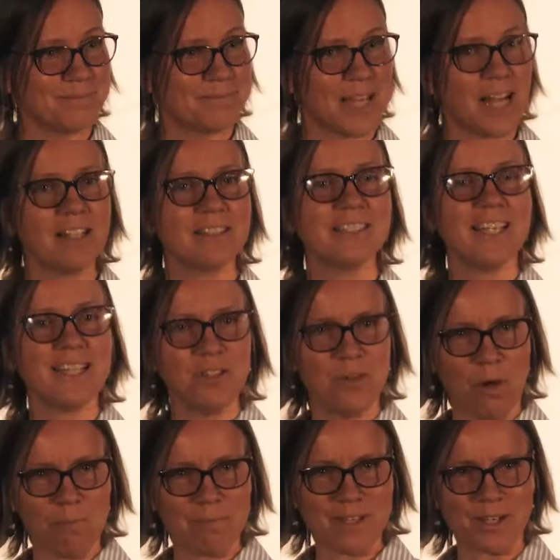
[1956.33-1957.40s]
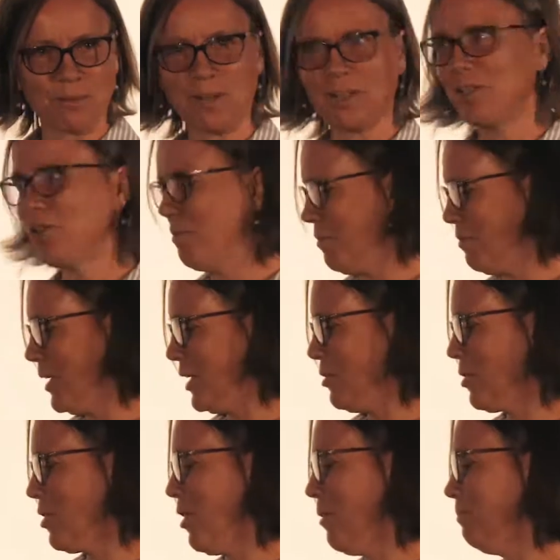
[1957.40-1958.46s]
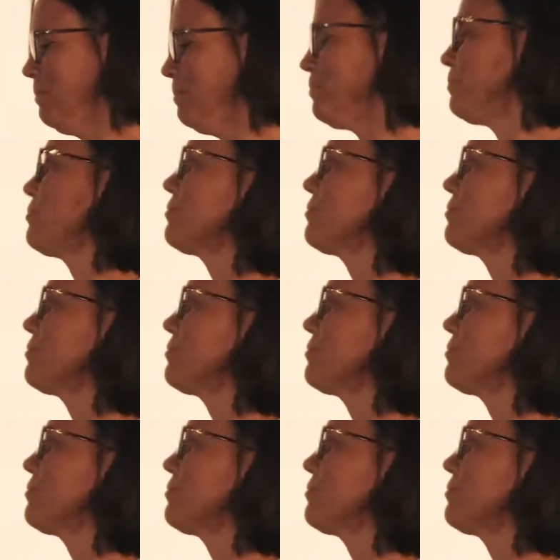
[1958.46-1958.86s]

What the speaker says: I'll take you up there when you come.